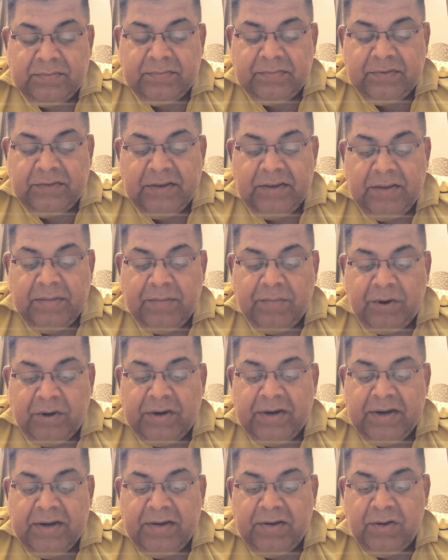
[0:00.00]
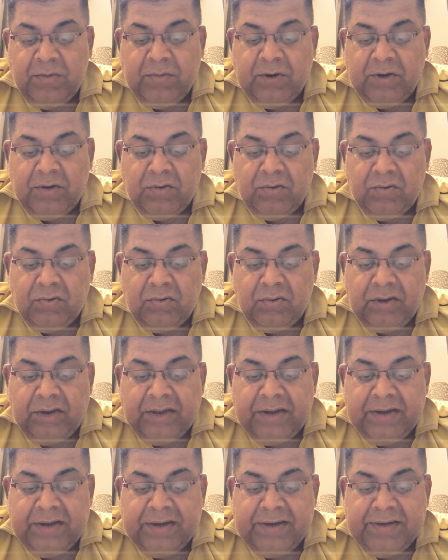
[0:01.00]
very important tumor to know,
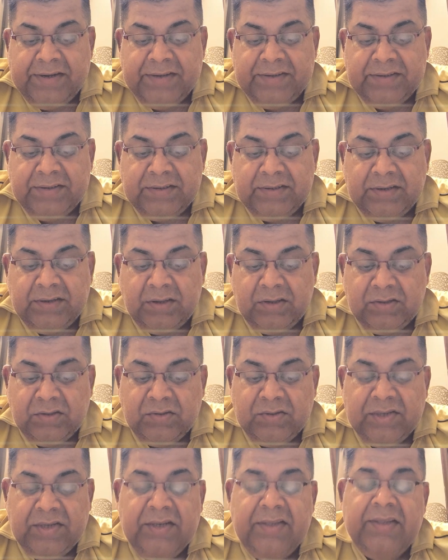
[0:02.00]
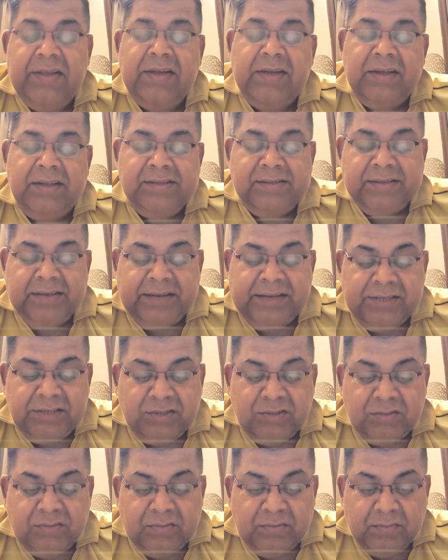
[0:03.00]
and it is also seen in the girls aged
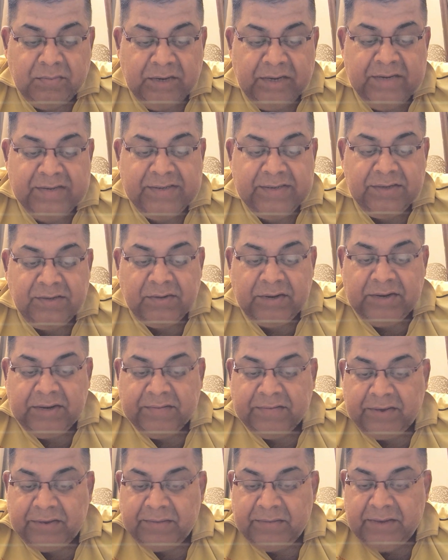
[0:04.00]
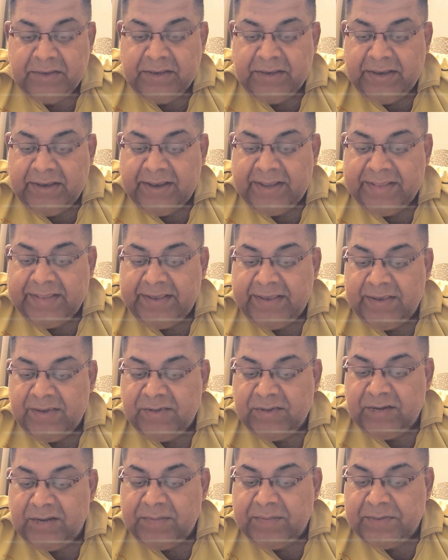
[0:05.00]
less than 25, and they
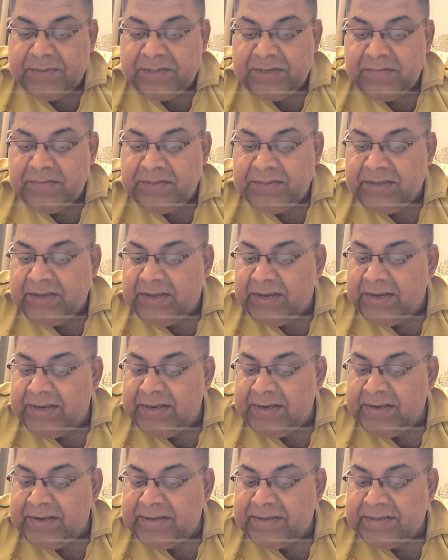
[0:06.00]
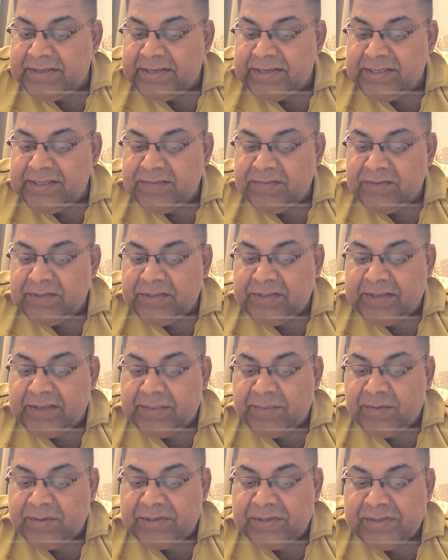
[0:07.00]
usually present with the earlier stage with
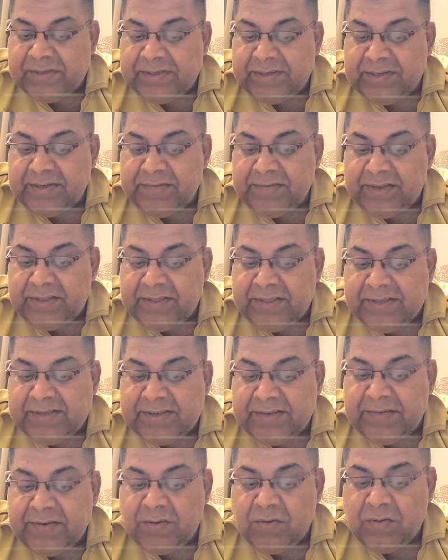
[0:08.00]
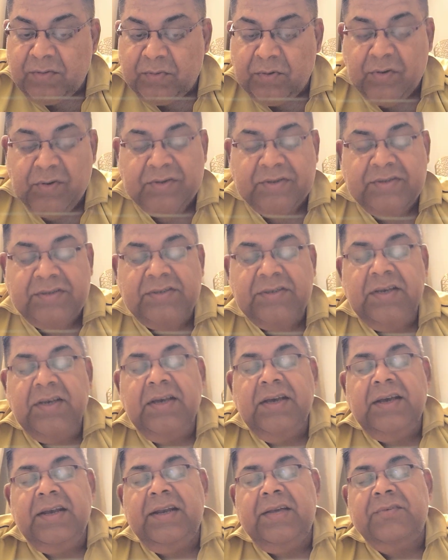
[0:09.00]
chemosensitive and thus have a good prognosis.
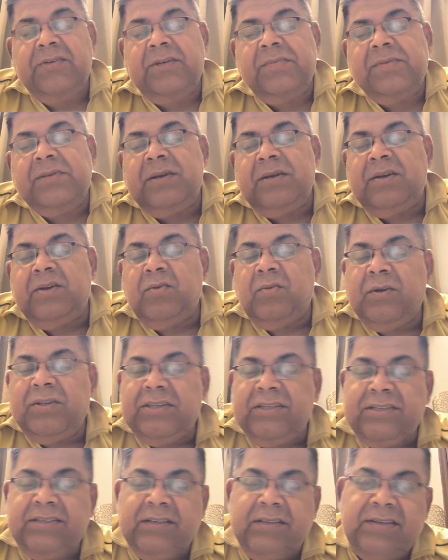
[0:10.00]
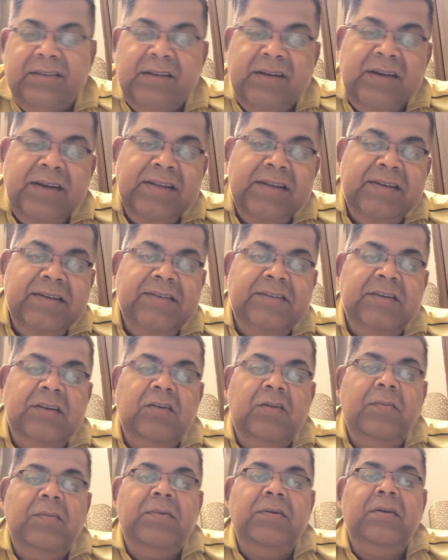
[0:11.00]
Now germ cell tumor generally
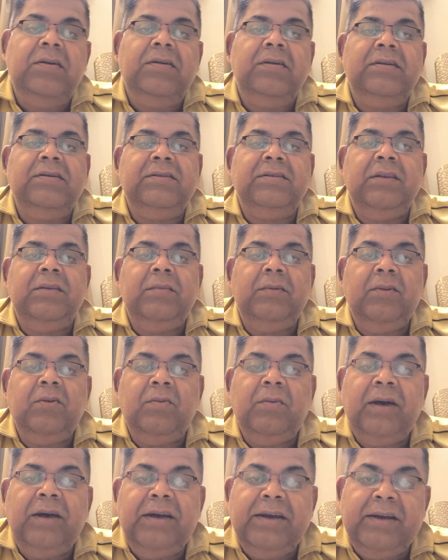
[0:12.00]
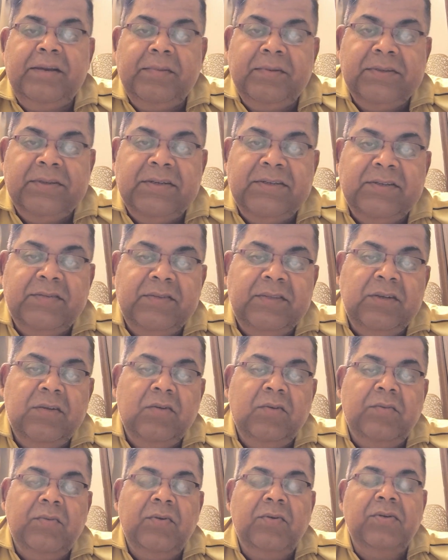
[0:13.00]
dysgerminoma, it presents with a
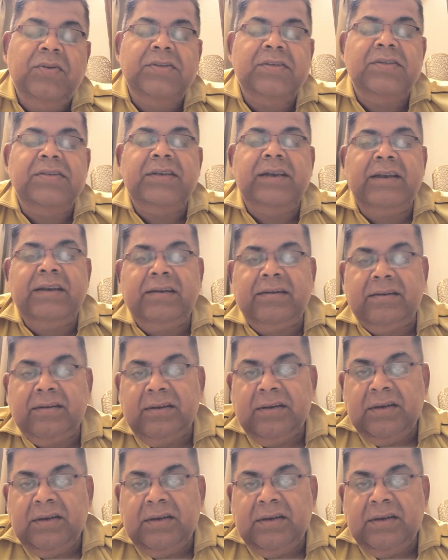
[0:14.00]
good prognosis, and